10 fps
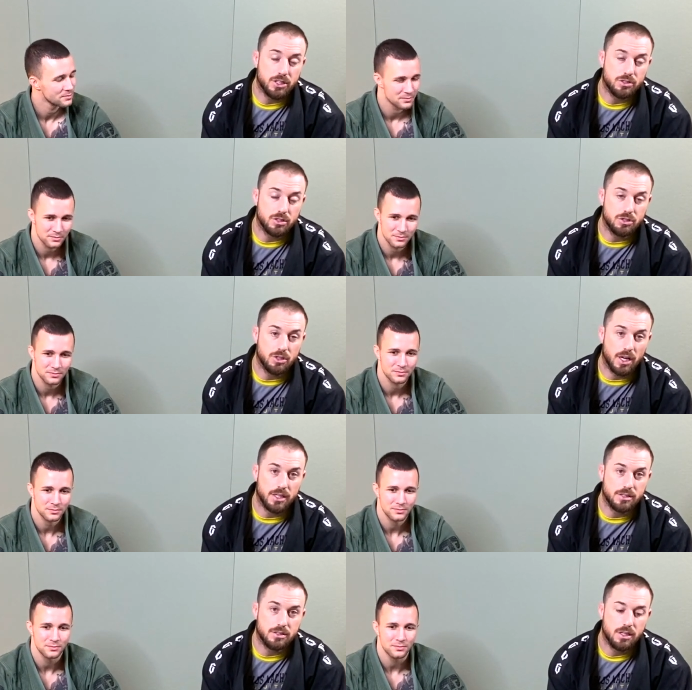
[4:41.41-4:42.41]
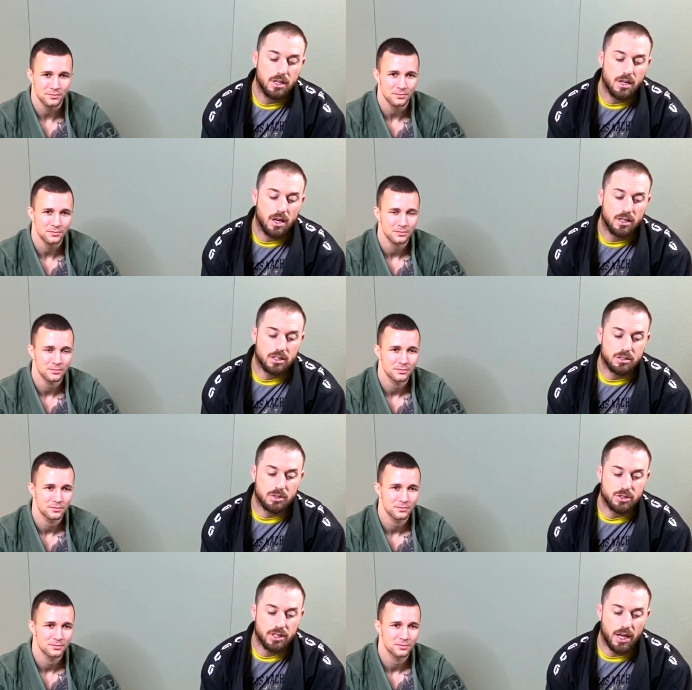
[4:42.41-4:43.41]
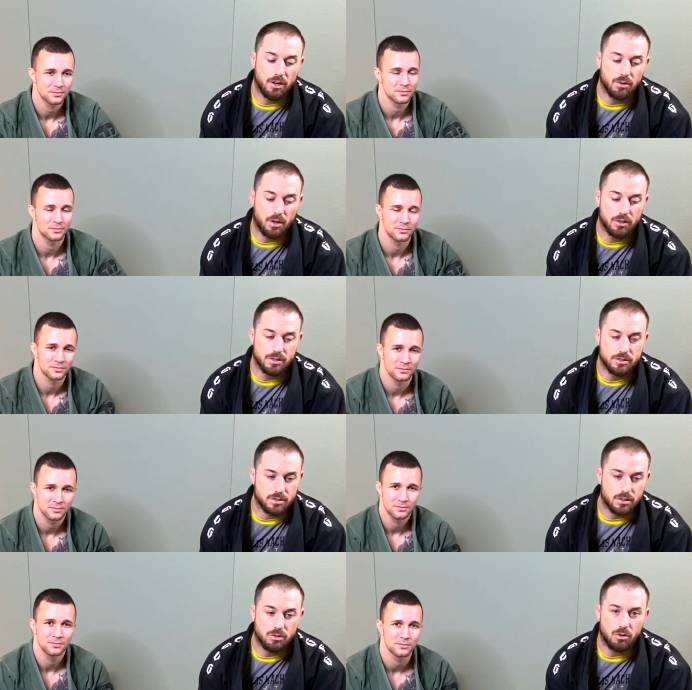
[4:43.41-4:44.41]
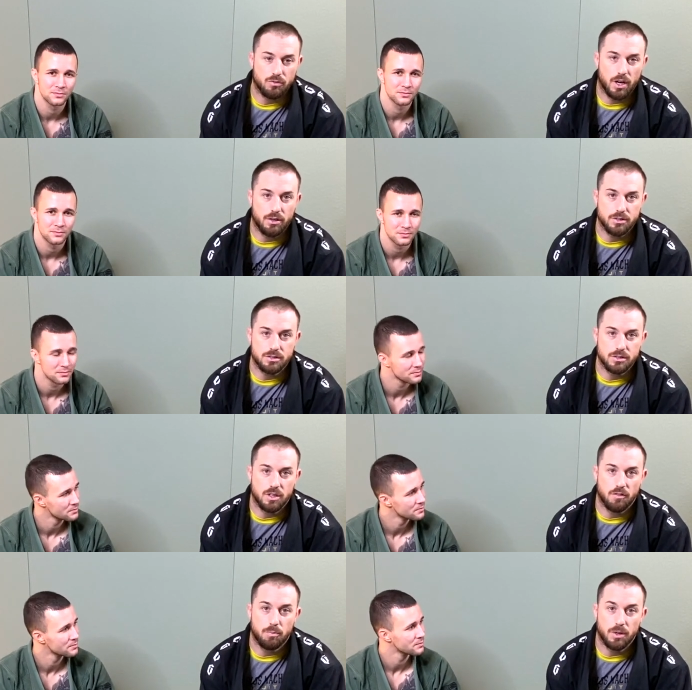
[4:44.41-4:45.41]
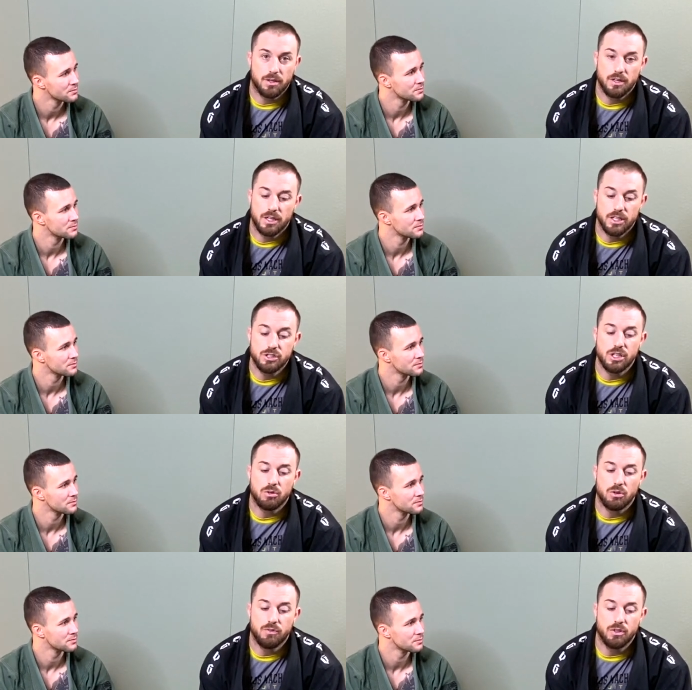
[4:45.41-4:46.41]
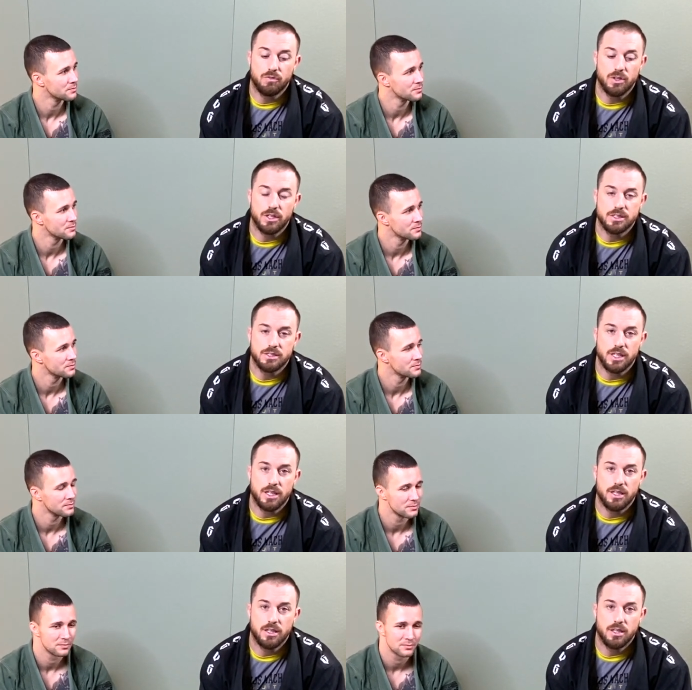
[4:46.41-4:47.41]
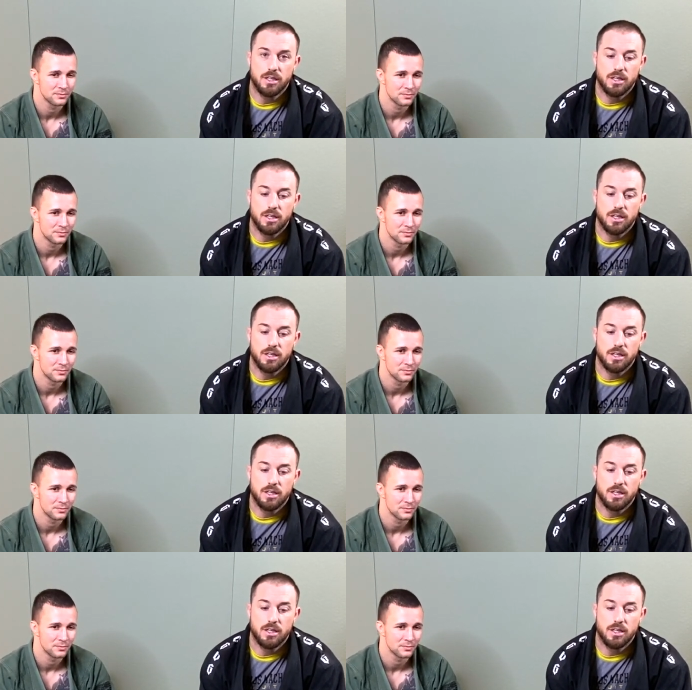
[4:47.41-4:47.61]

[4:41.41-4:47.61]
Speaker 1: sure that you guys, especially now with all this coronavirus and stuff, but in general, if you're feeling sick,